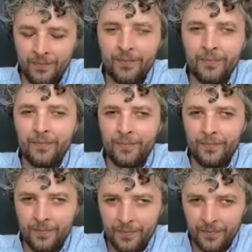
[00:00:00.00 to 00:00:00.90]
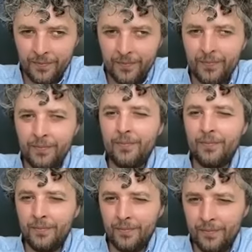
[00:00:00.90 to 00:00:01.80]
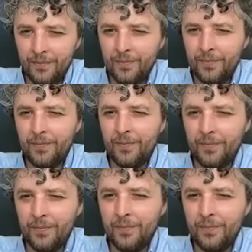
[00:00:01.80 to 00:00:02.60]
(not speaking)